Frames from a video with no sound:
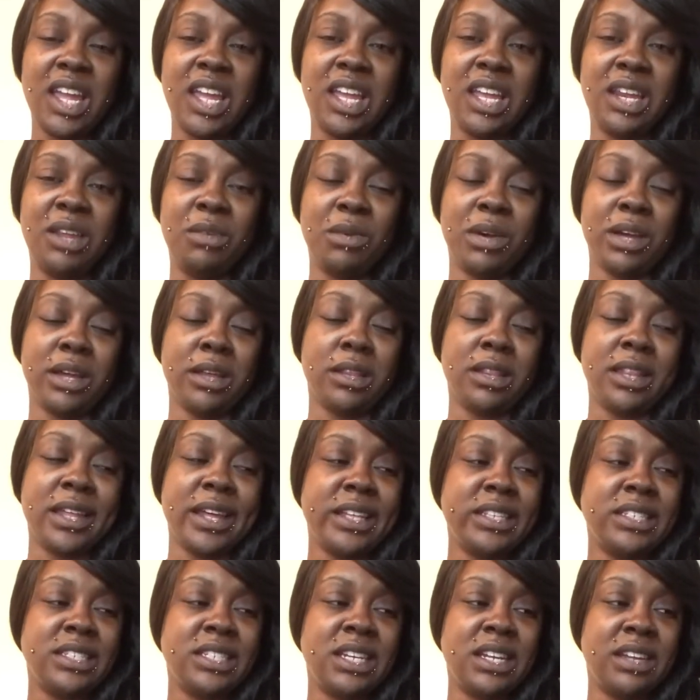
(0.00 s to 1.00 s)
Anyway,
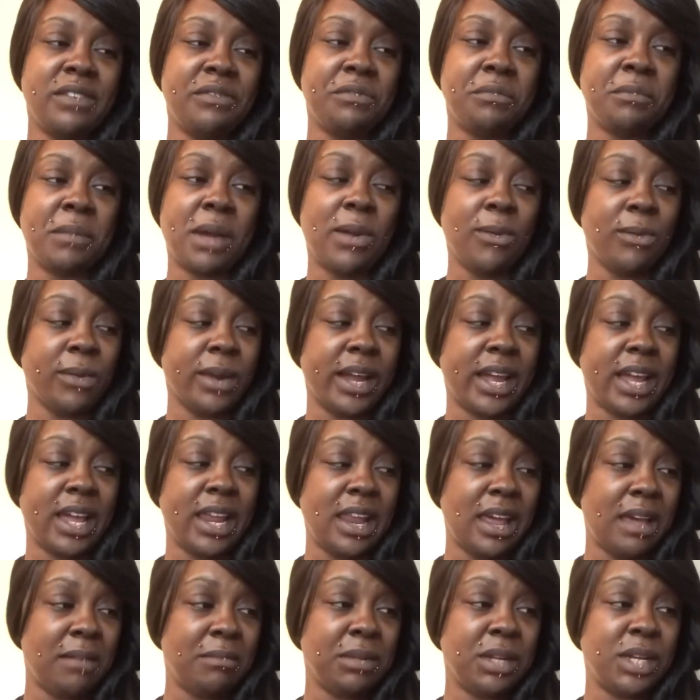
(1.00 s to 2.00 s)
that's enough of my rant.
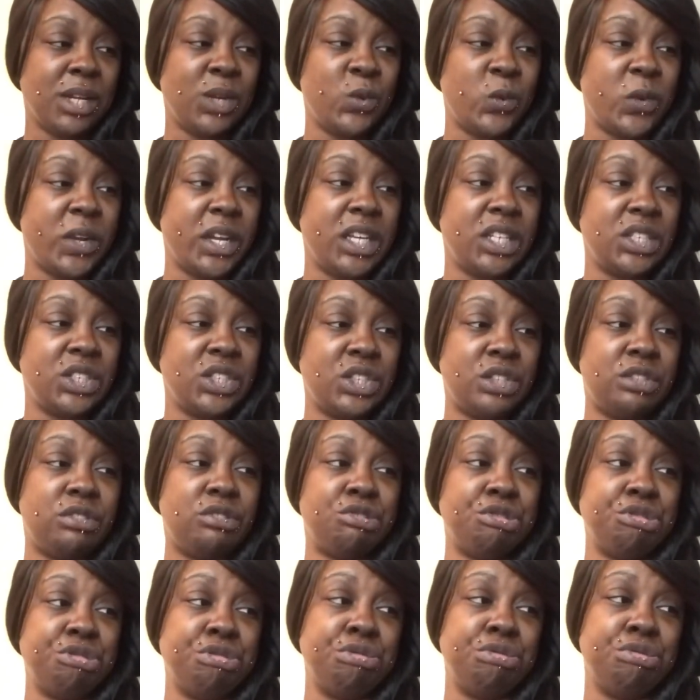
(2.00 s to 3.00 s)
I'm going
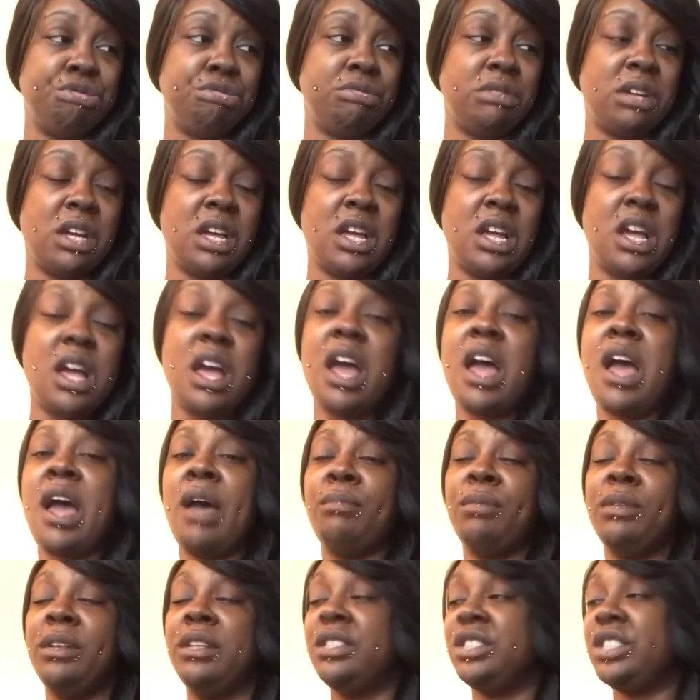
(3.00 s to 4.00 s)
to
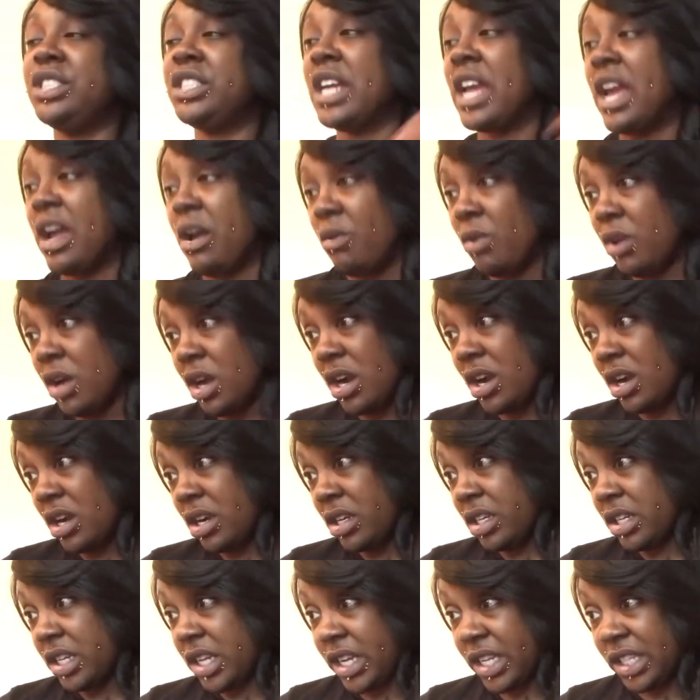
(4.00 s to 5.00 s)
hop in the
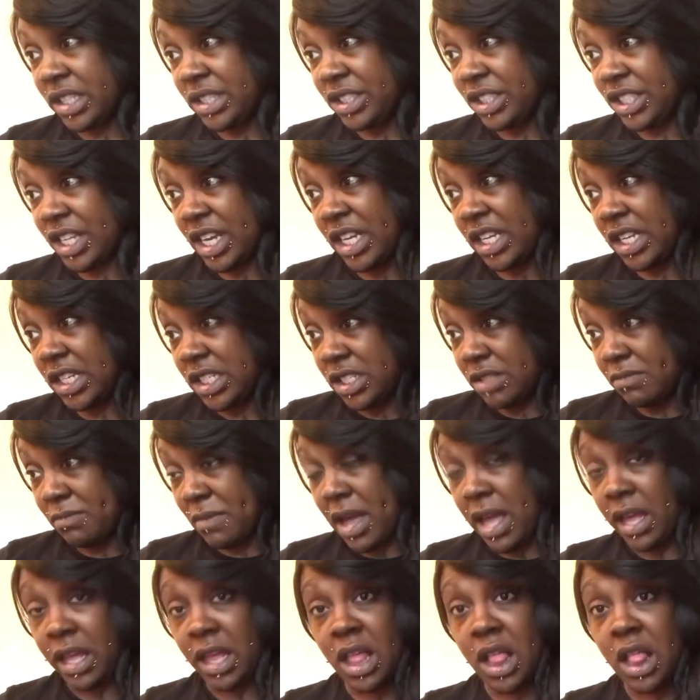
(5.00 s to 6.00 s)
shower and change
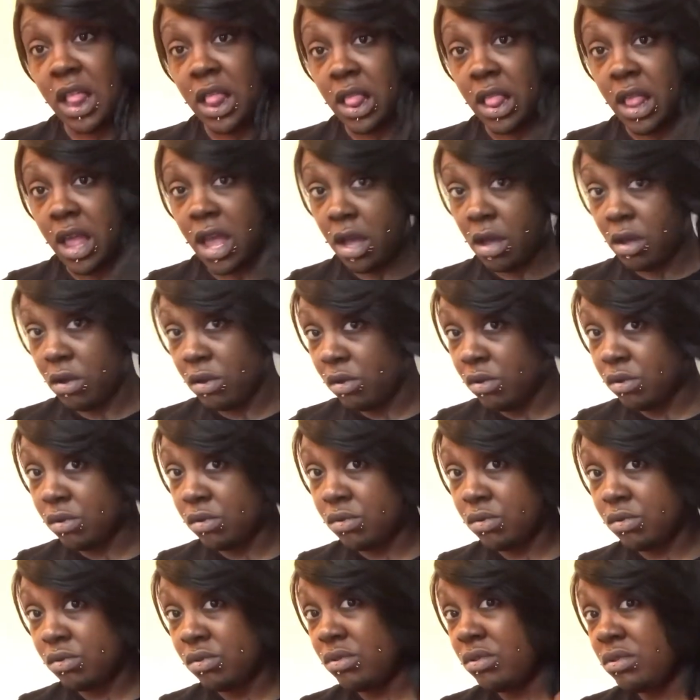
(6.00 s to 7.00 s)
my
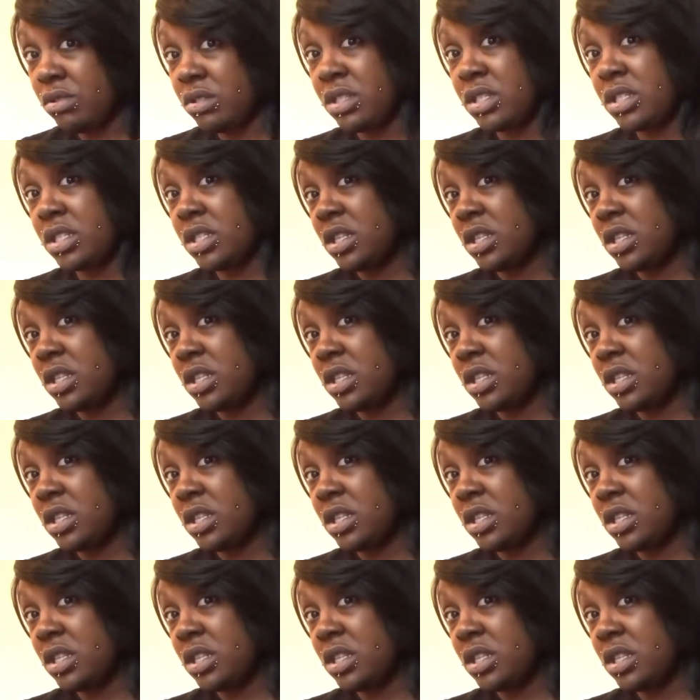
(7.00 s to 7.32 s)
clothes.